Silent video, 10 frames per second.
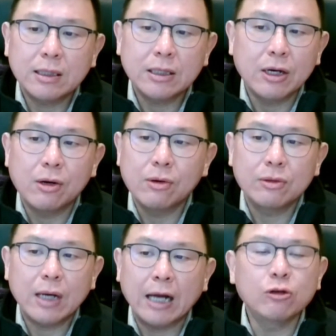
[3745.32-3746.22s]

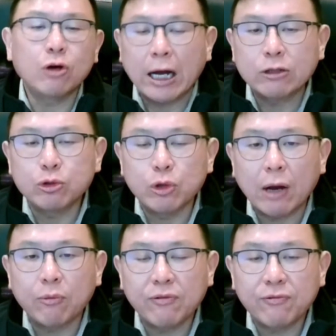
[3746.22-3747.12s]

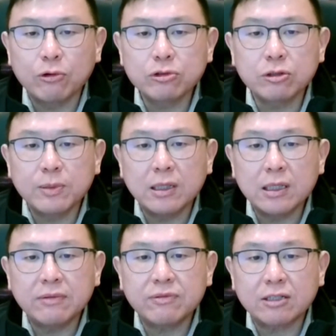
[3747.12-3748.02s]
I refuse to
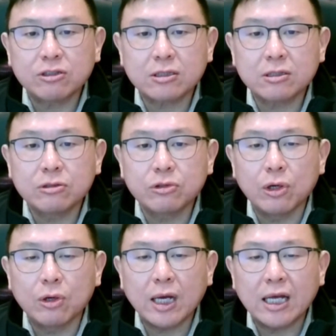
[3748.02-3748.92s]
believe that Justin
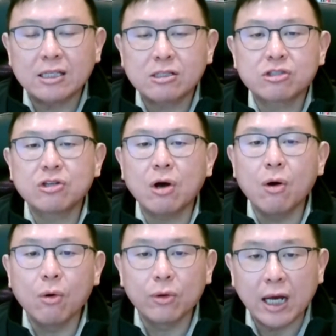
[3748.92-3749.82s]
Trudeau is
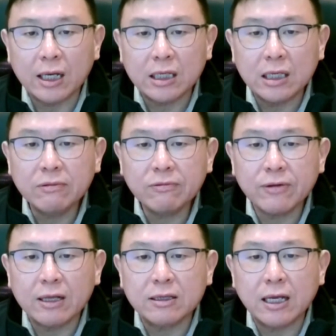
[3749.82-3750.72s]
so naive
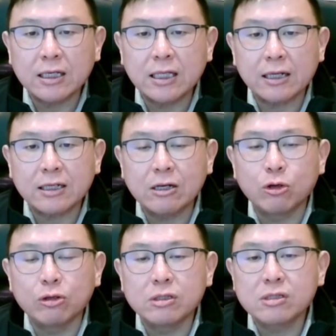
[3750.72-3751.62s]
and that he
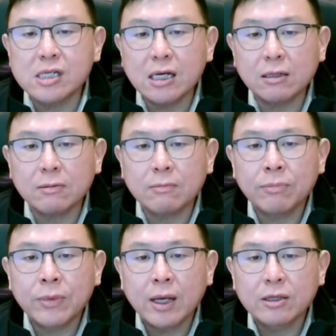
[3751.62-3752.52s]
couldn't see it.
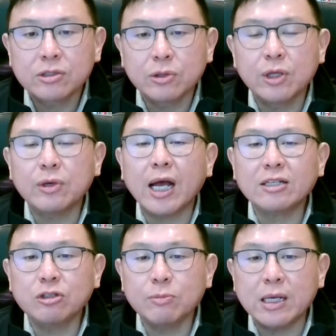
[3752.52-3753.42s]
So there
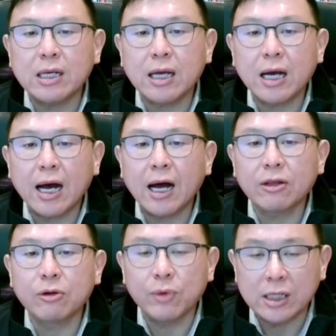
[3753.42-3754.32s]
has to be
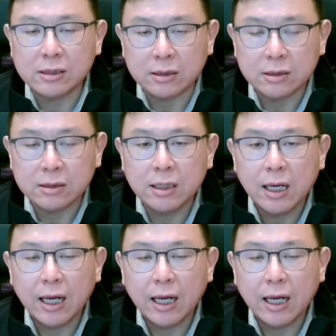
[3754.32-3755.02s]
other reasons.